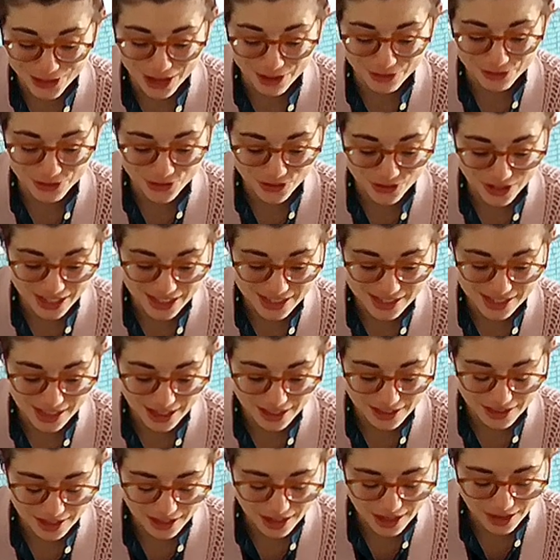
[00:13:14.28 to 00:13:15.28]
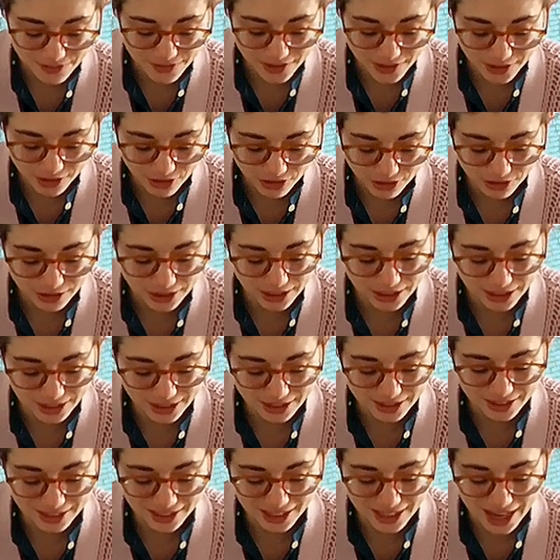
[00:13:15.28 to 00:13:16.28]
dress. I think I've been calling it
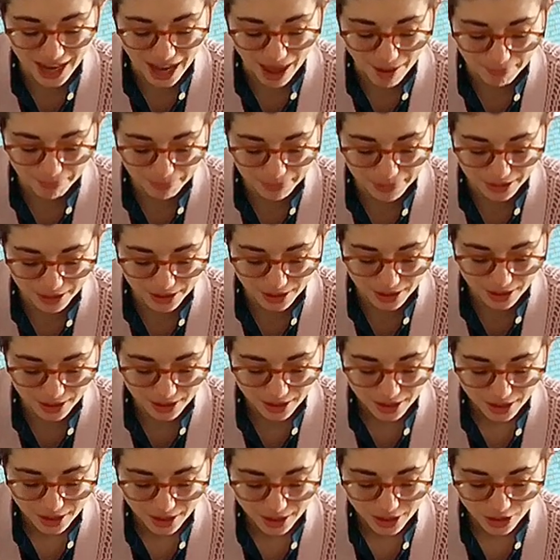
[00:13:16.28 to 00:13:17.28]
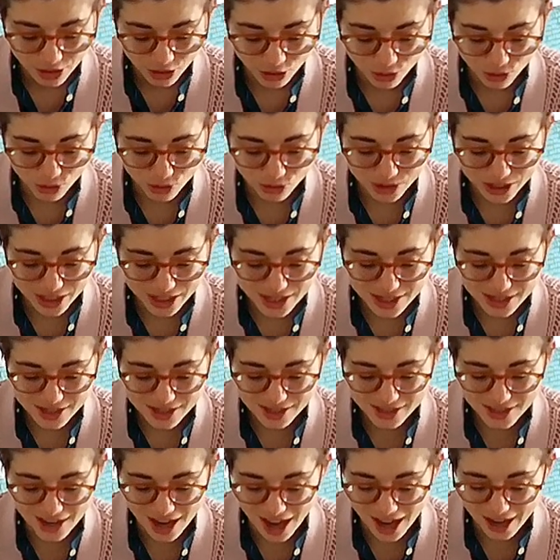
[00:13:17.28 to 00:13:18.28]
lumpy all this
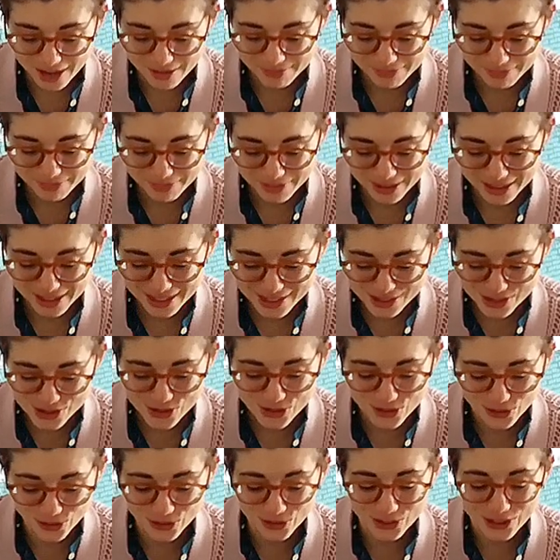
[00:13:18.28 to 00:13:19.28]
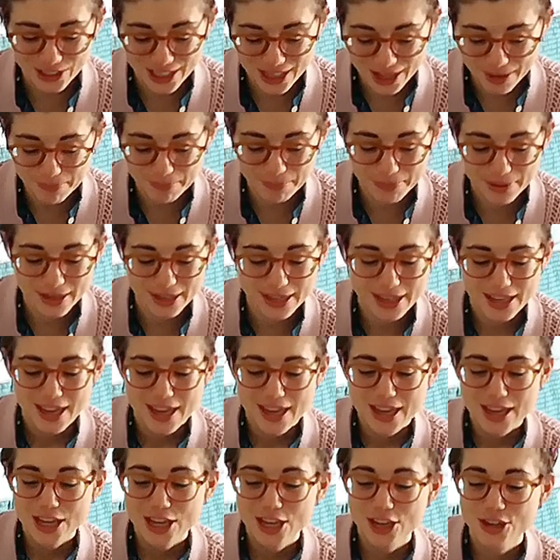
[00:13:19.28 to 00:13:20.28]
time, but it's called Lempi,
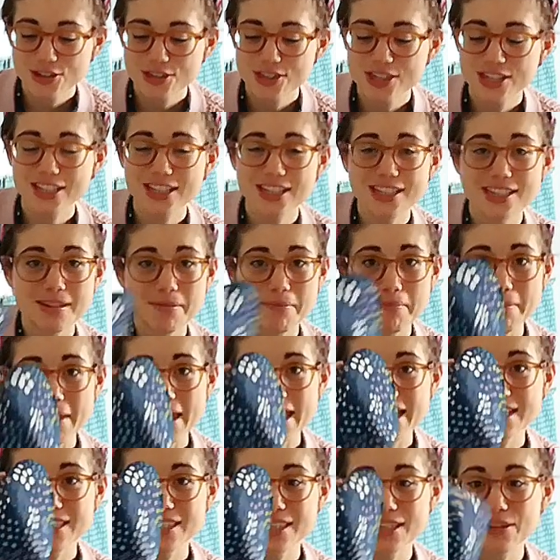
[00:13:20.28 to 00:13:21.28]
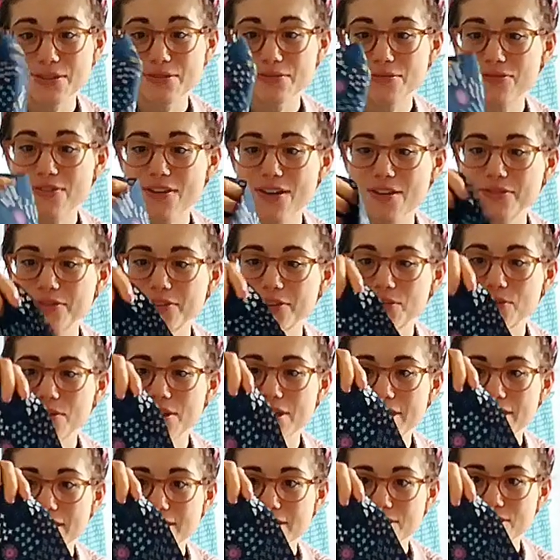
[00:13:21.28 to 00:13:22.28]
using this amazing fabric with
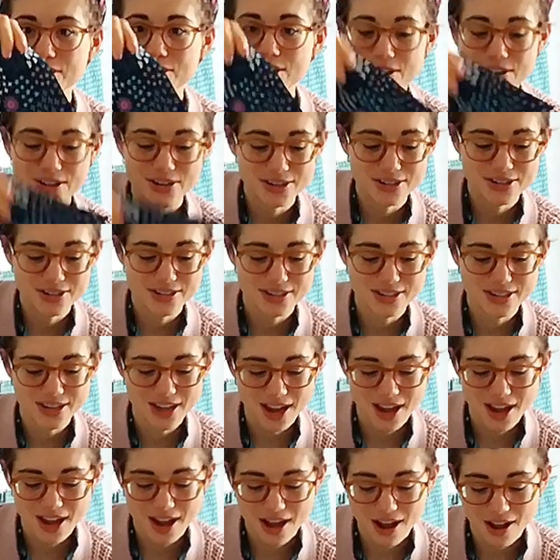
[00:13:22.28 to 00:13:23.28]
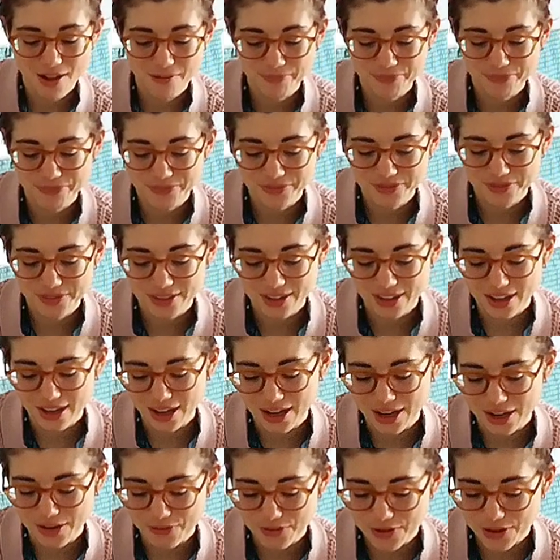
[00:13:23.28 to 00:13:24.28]
the stars and
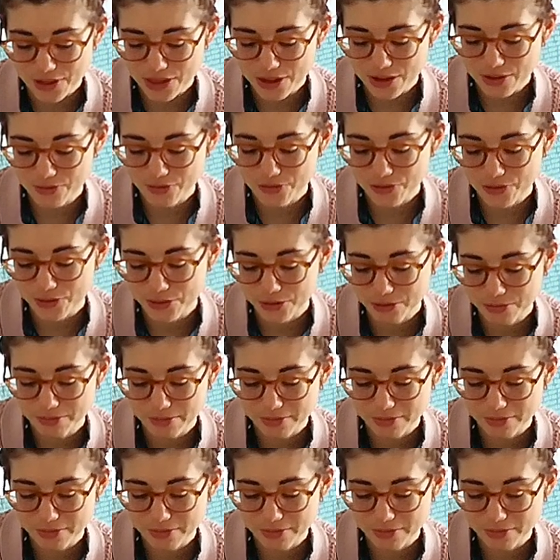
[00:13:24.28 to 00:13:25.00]
everything from